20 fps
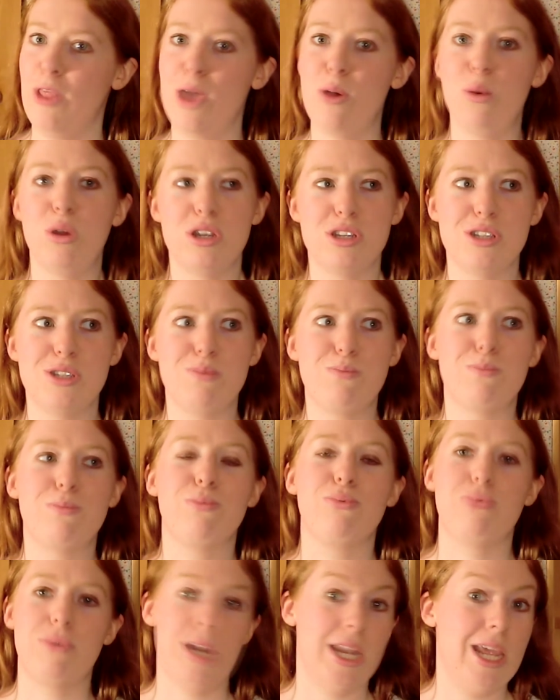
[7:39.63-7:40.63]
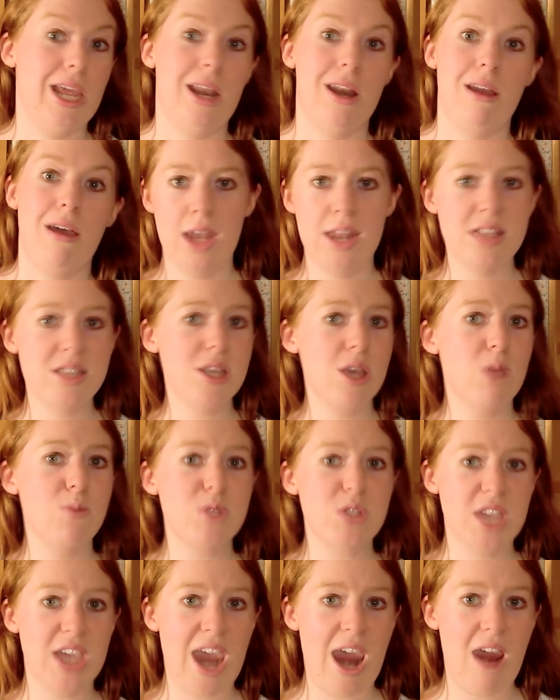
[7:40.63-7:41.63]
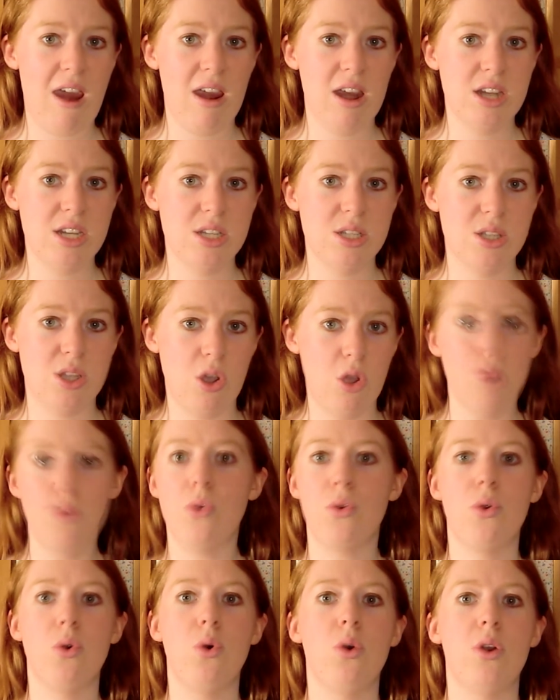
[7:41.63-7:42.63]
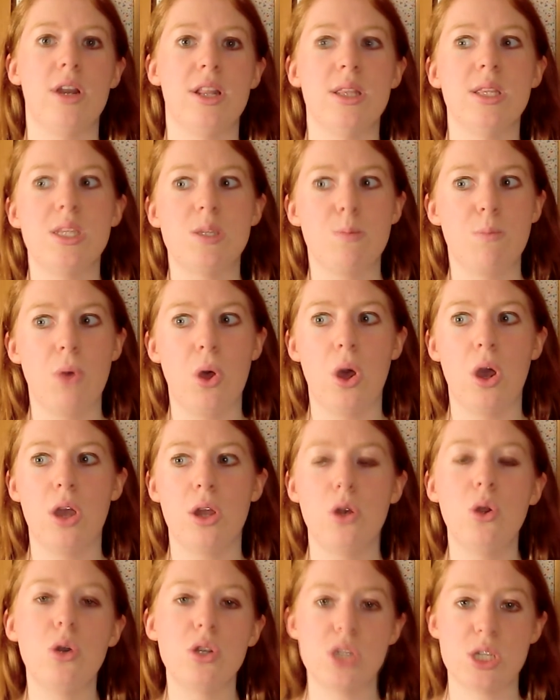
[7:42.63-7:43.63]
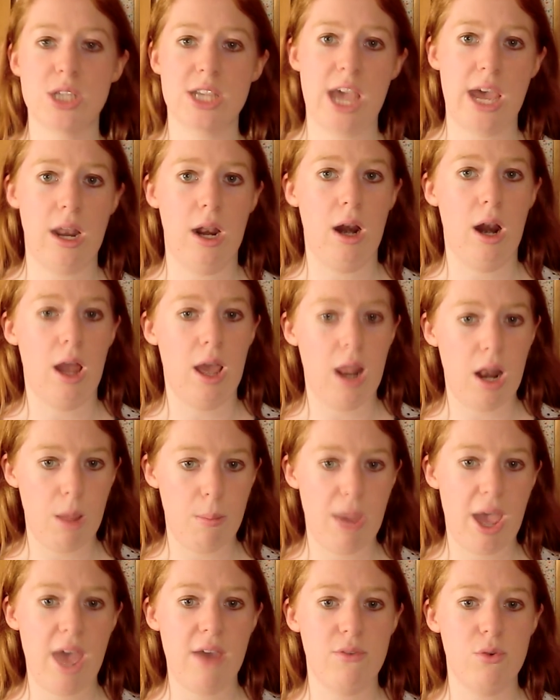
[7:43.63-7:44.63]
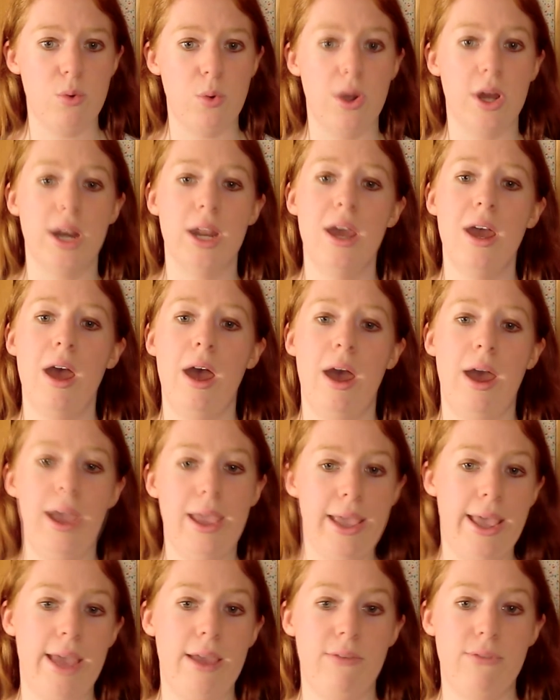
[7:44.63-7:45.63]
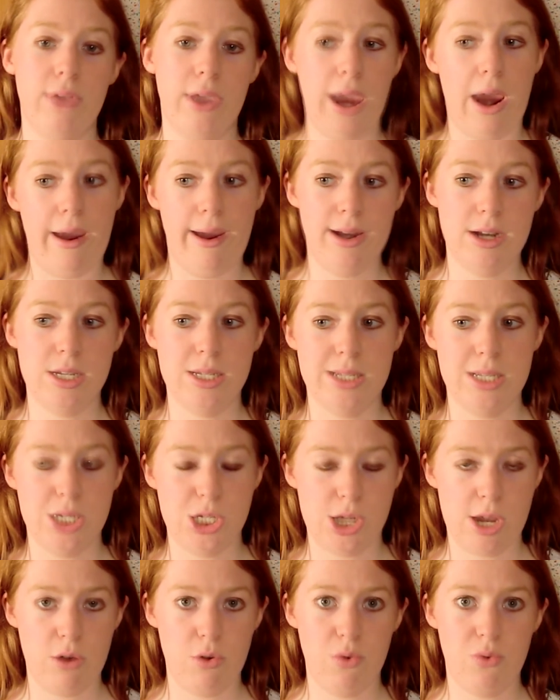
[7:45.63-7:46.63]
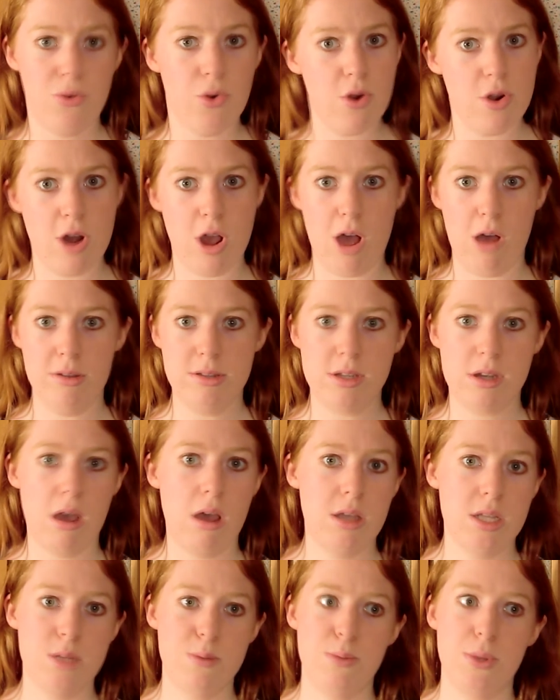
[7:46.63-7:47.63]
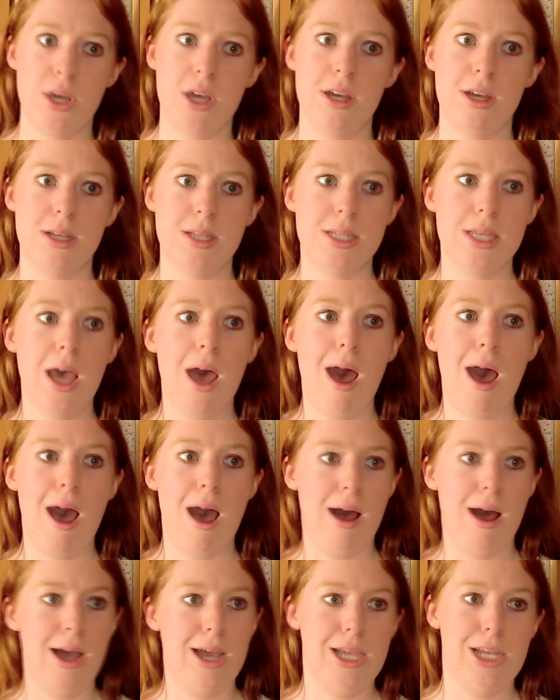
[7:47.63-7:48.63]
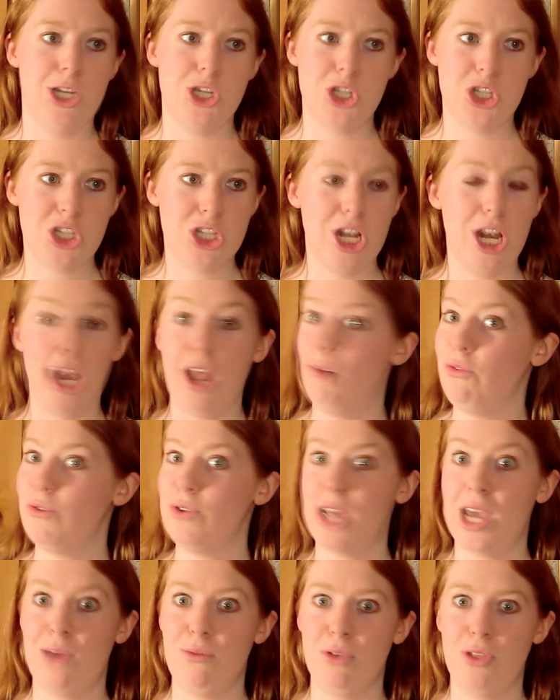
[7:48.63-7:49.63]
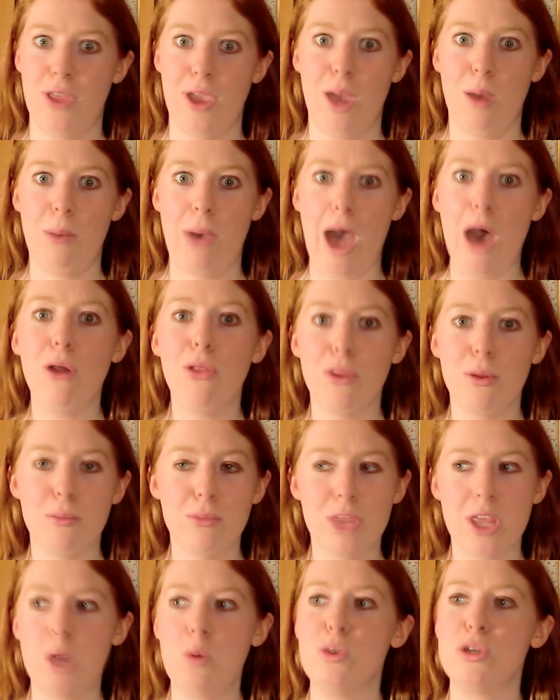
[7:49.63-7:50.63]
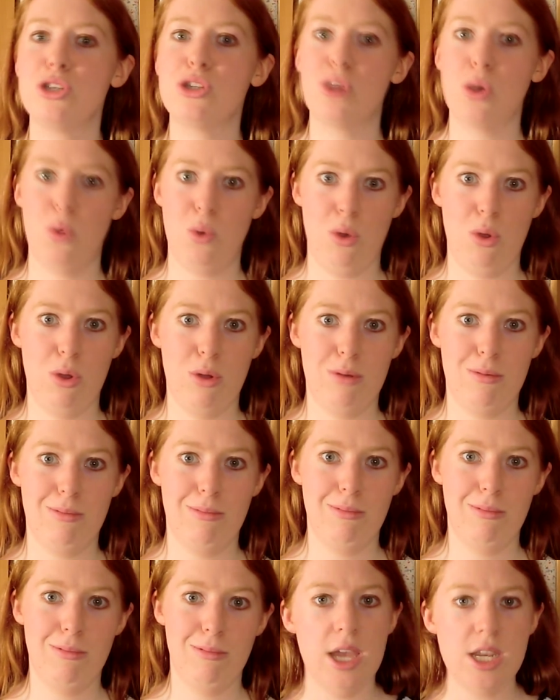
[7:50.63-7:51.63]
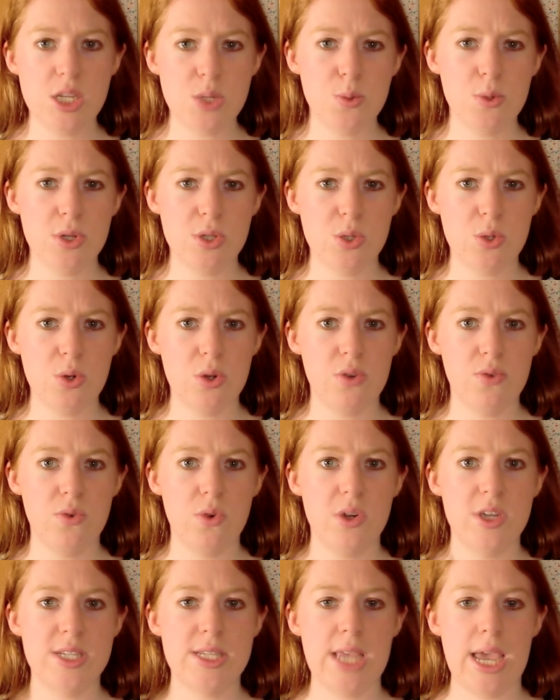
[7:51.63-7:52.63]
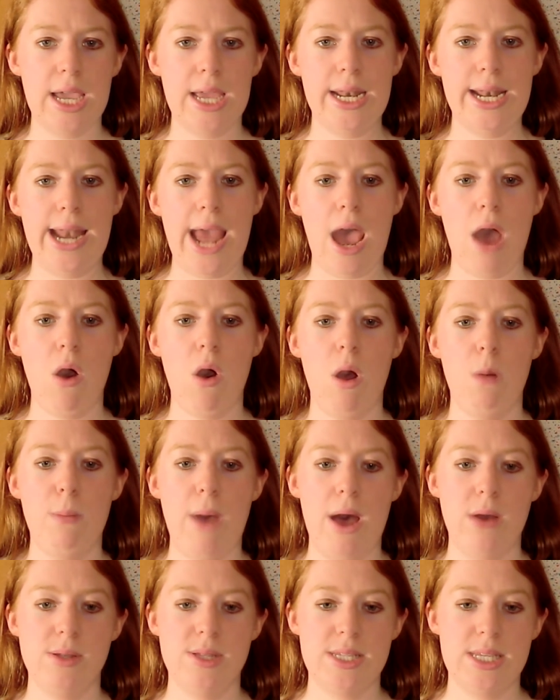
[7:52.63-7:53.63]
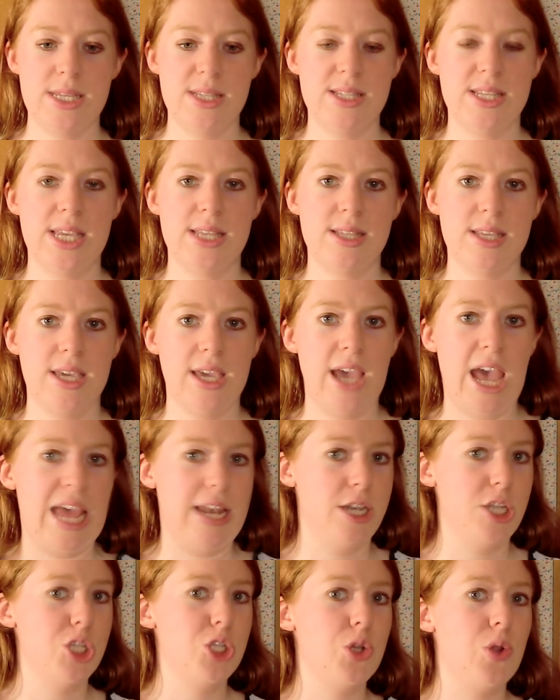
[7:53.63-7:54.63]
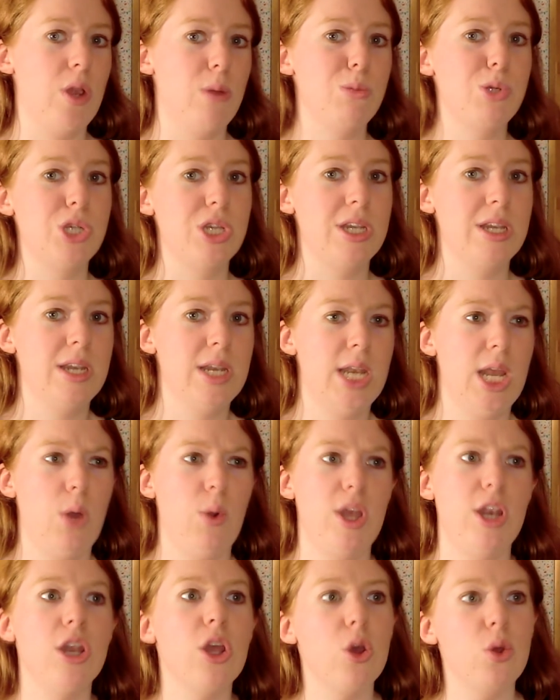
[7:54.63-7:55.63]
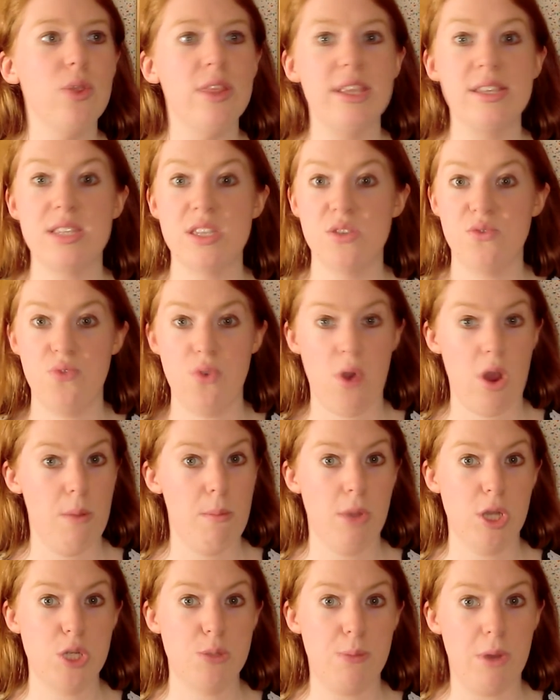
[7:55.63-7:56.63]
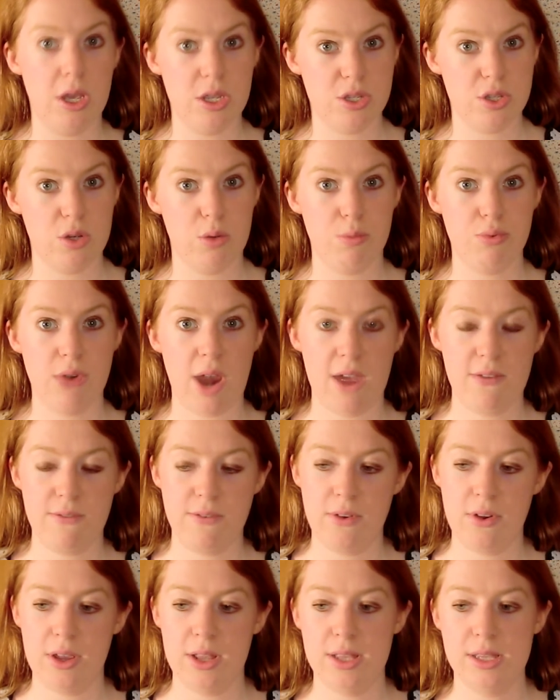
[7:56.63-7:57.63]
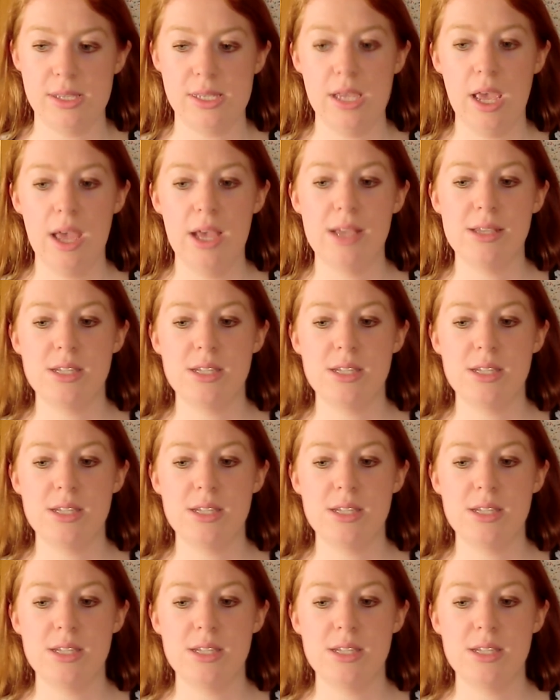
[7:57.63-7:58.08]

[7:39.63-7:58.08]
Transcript: They were just brilliant. And in terms of the characters overall in this book, not just Kel and Lila but everyone, I gave the characters in general 4.5 stars because I just loved everything about them. They were so good. I just want to talk for a second now about scene setting and description. Now, I know this is very much personal preference.